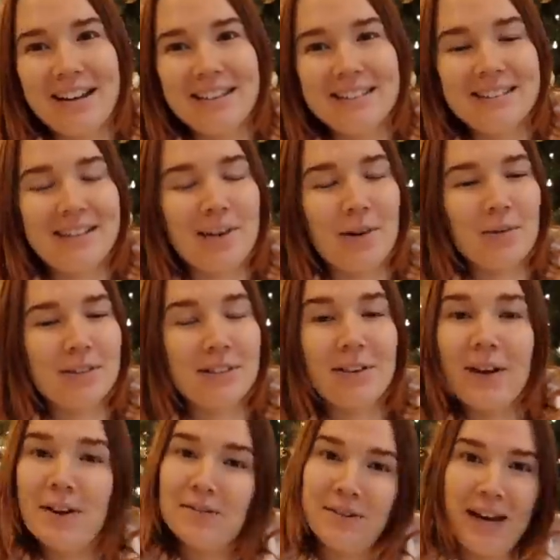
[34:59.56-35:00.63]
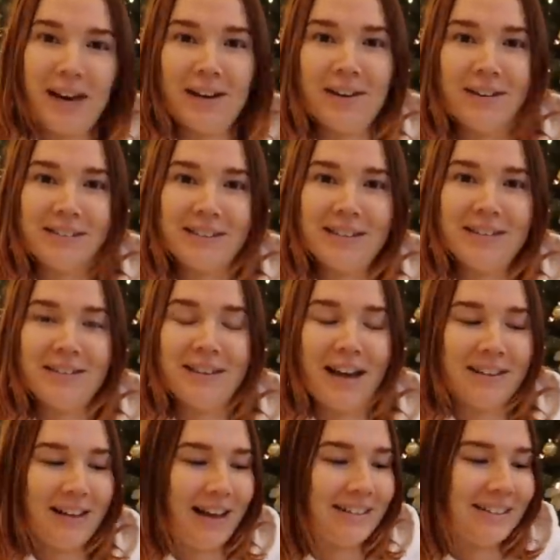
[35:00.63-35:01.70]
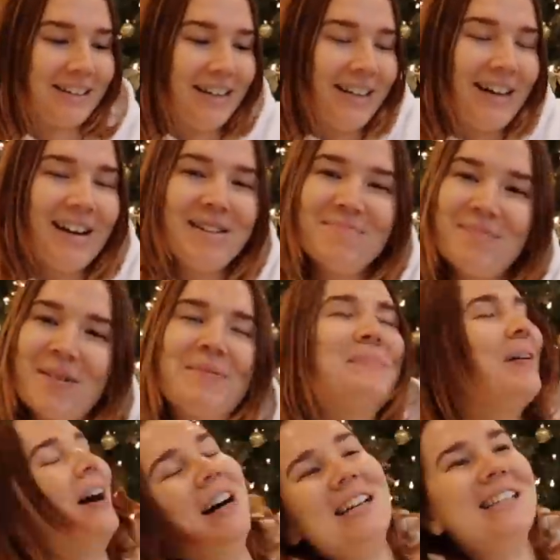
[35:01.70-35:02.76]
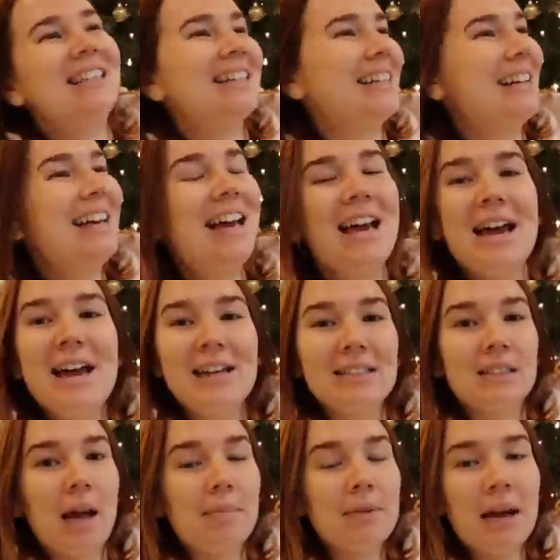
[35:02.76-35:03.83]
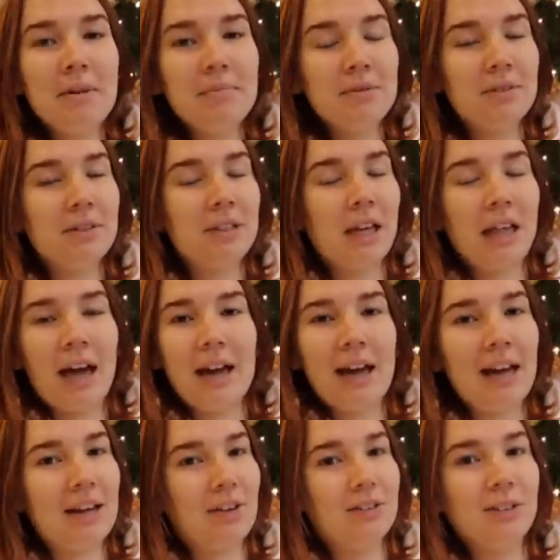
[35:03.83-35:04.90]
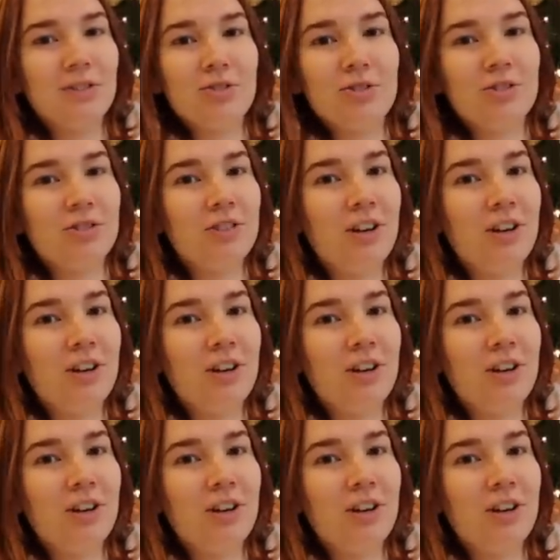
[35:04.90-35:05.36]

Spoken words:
guys, there was a lot of chaos in that last clip, but sometimes that angle is just